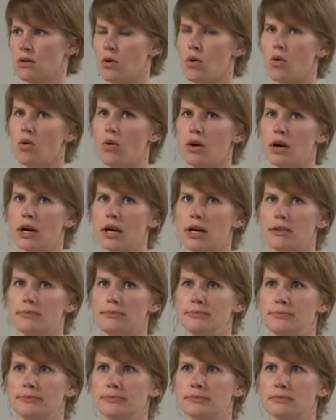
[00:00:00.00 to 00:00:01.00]
or
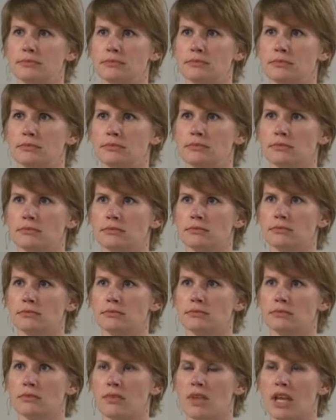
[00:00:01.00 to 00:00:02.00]

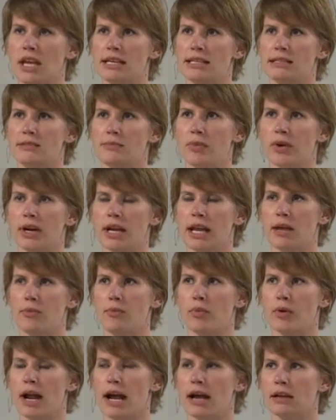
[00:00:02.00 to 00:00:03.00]
as
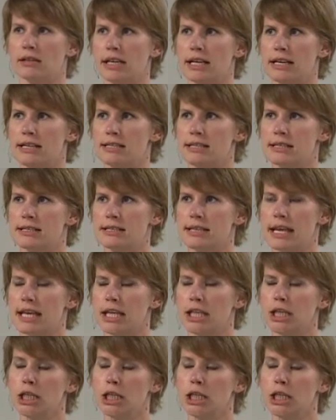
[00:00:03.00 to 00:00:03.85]
Brené Brown likes to say,